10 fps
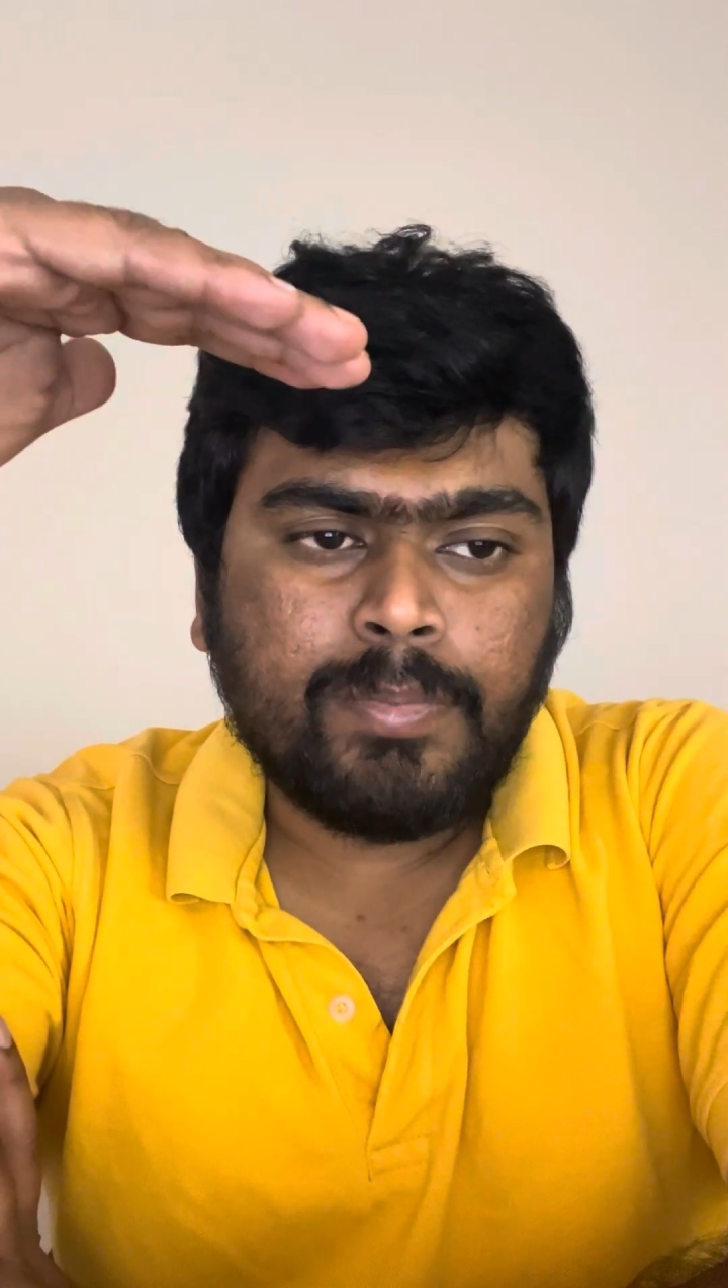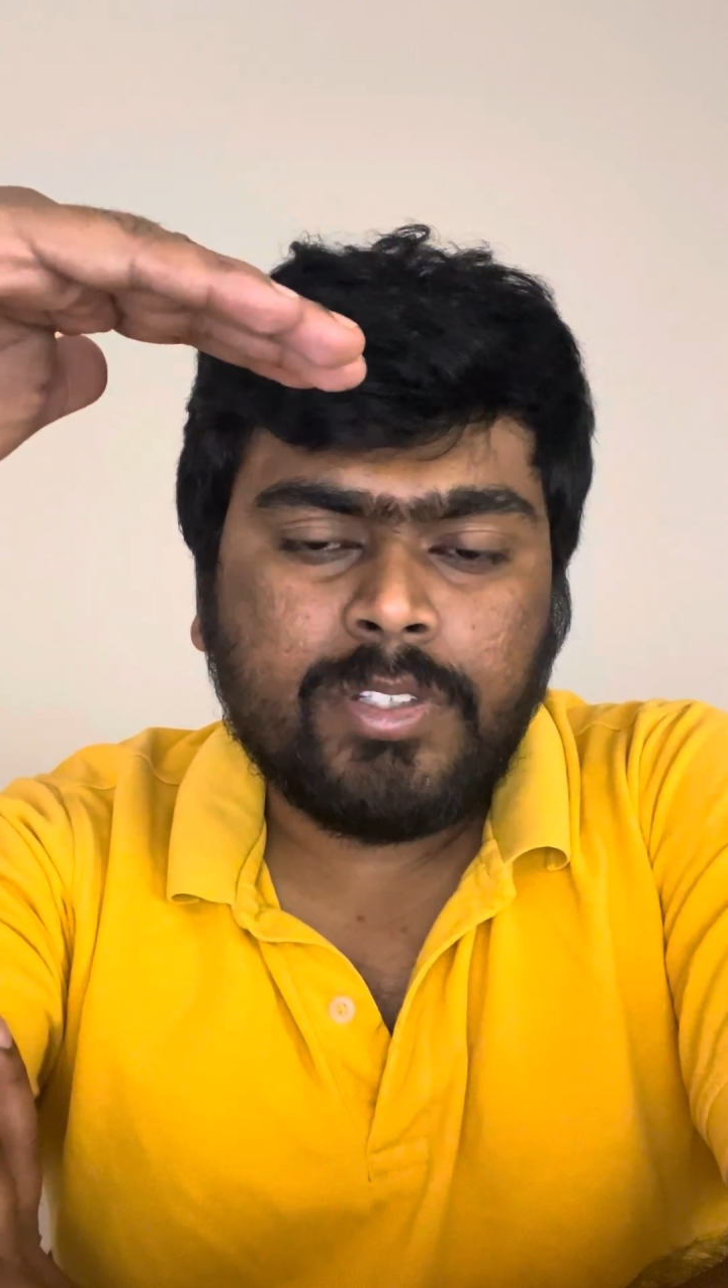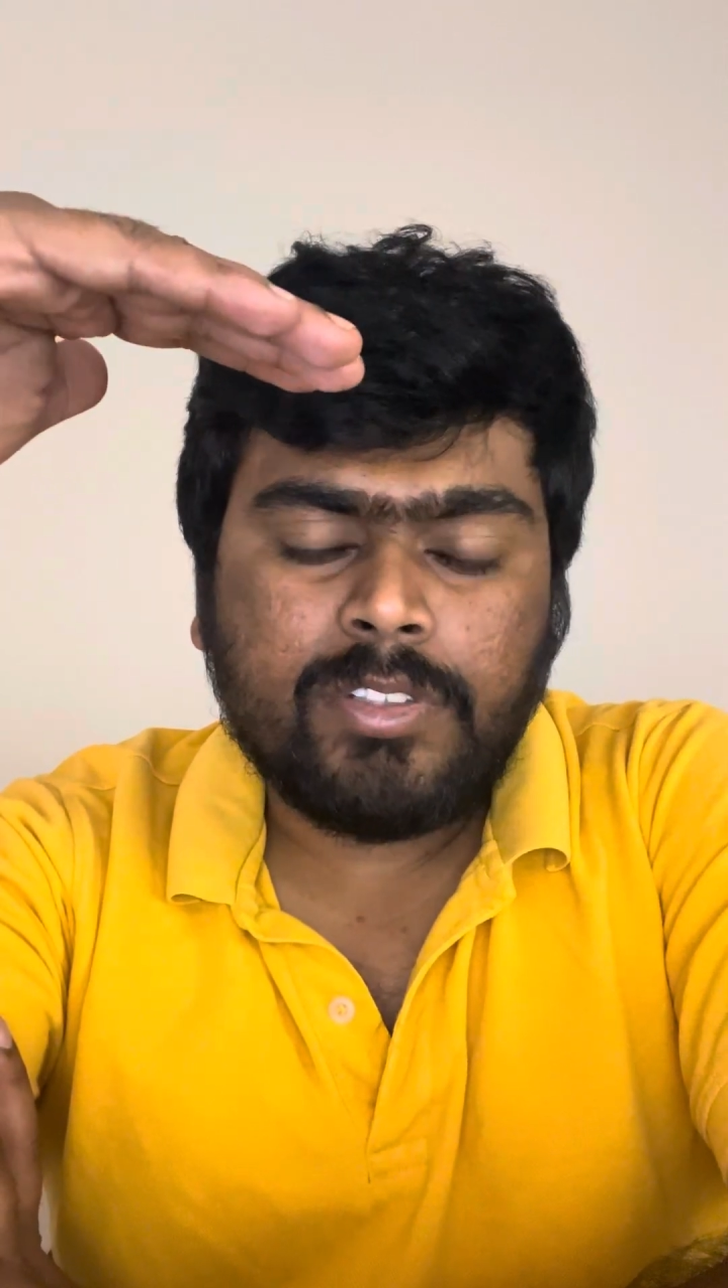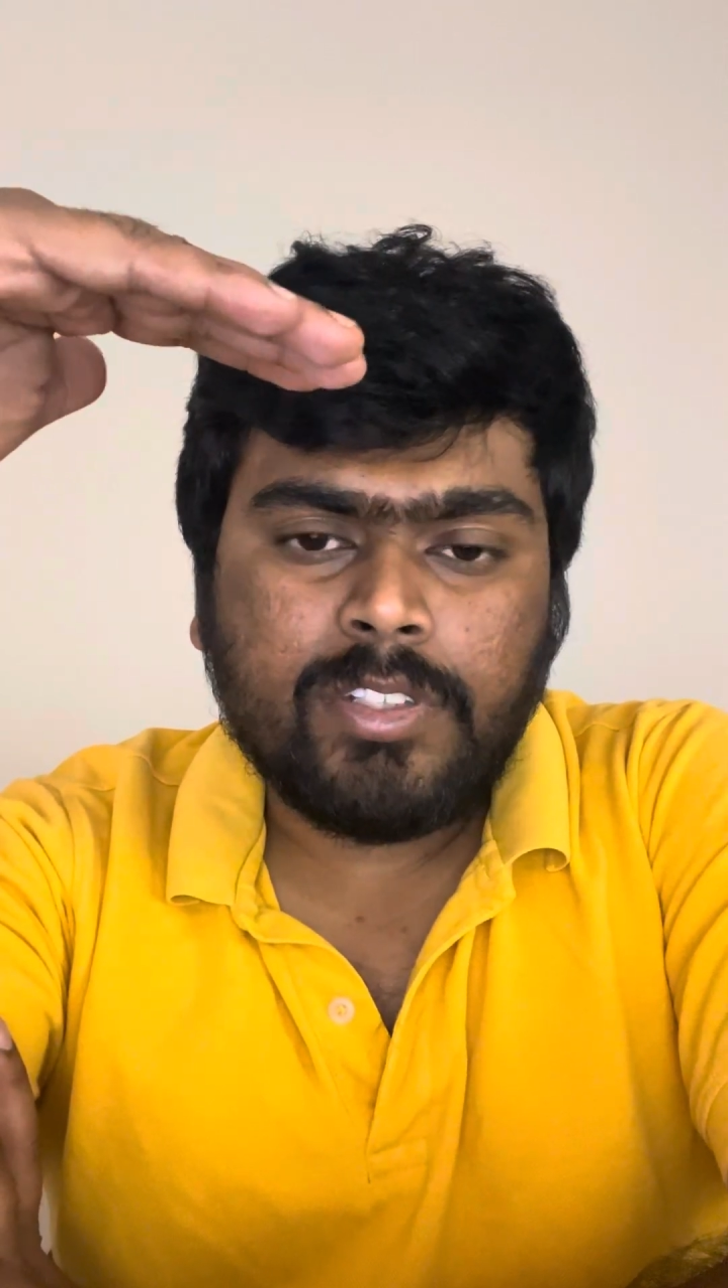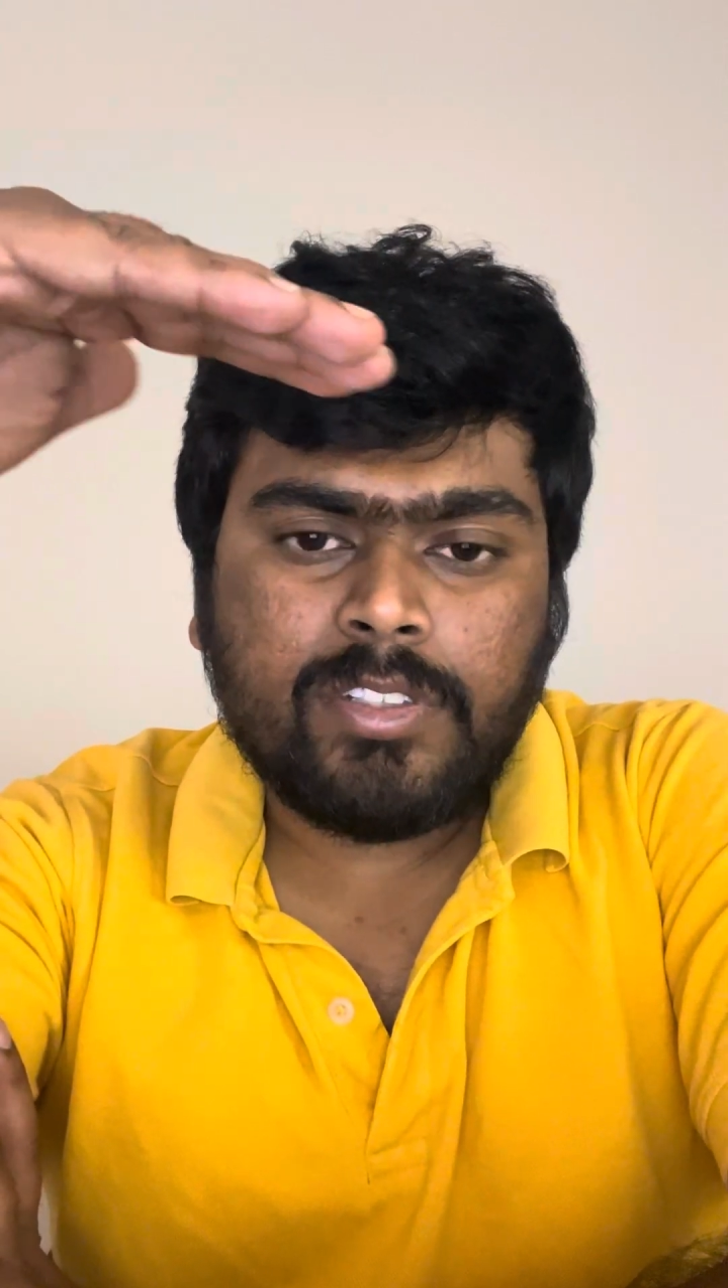
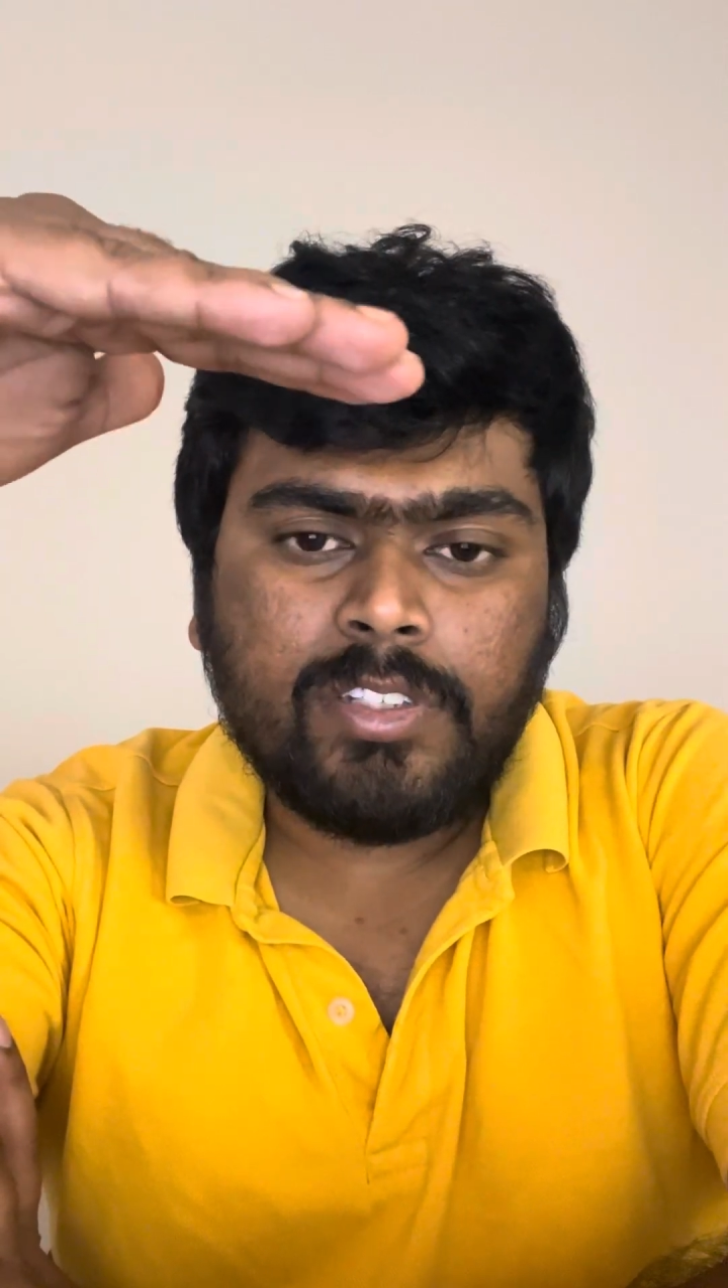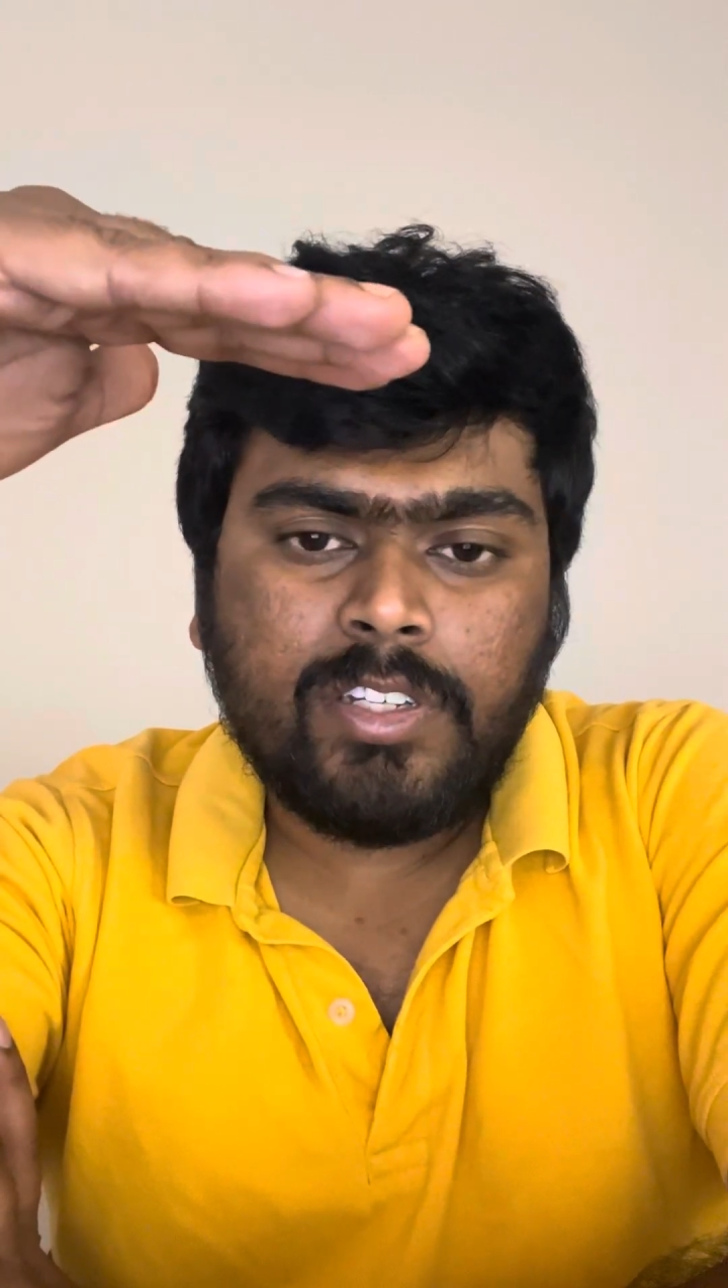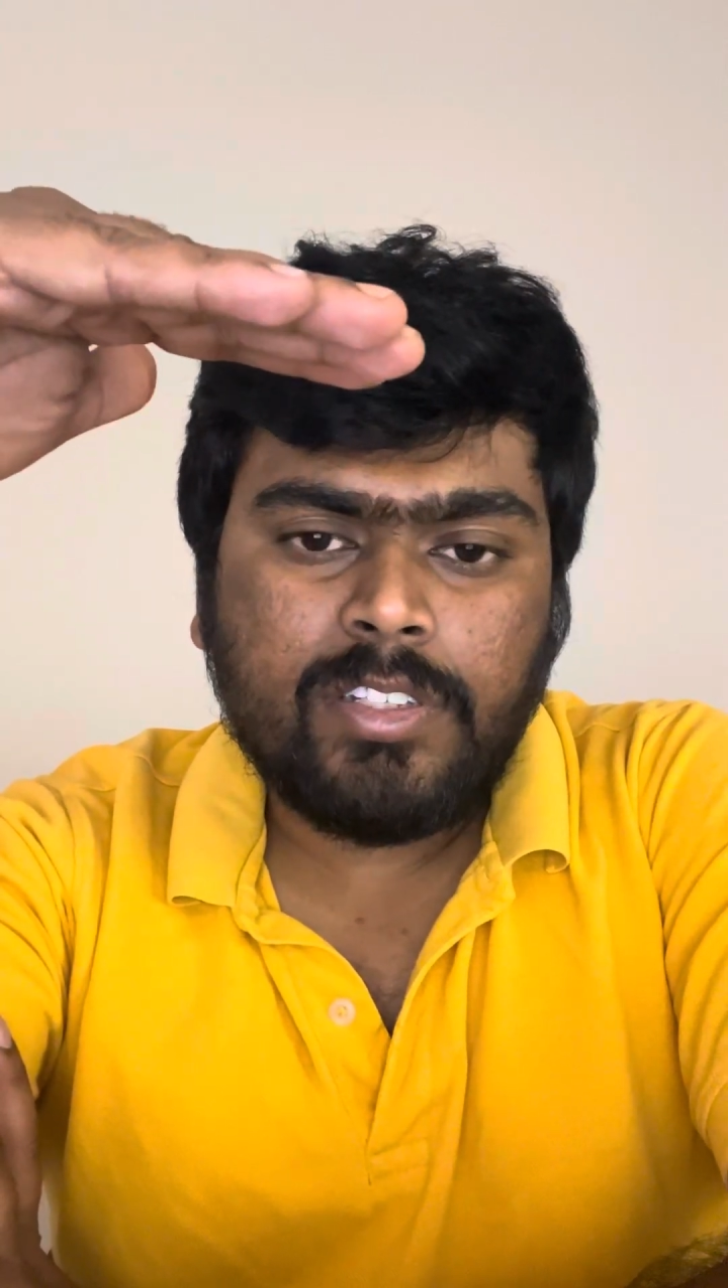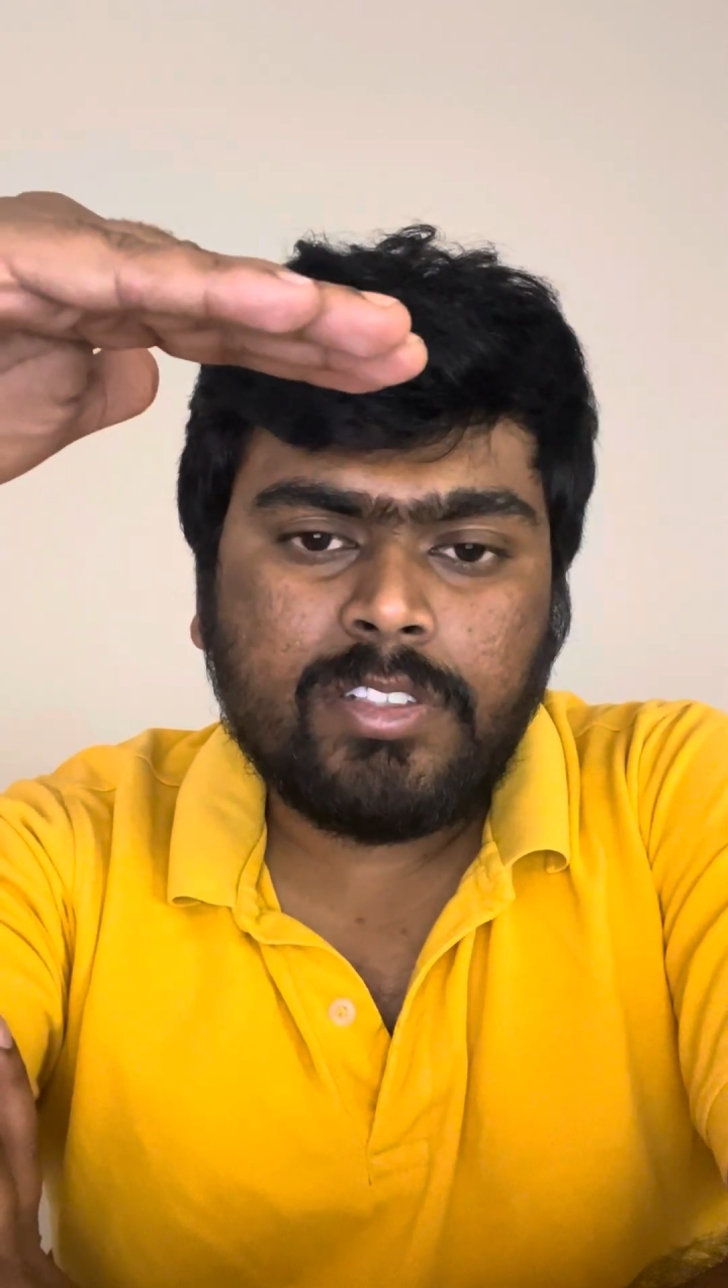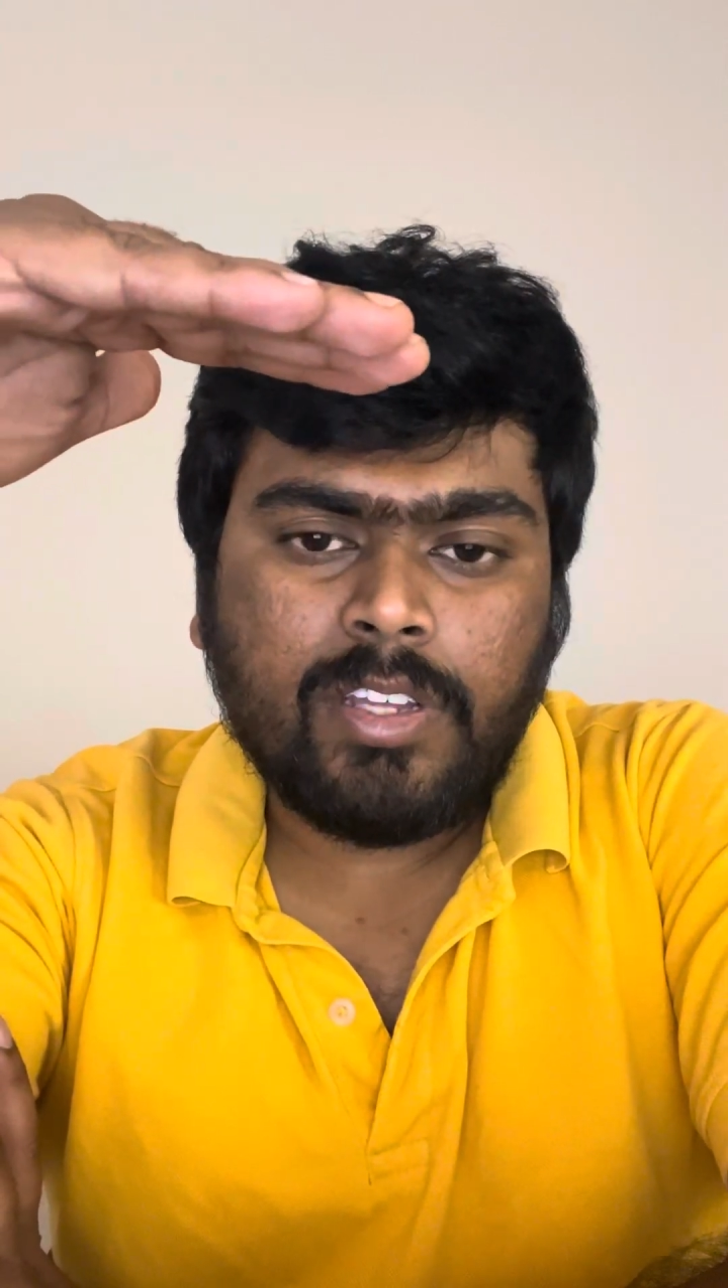business needs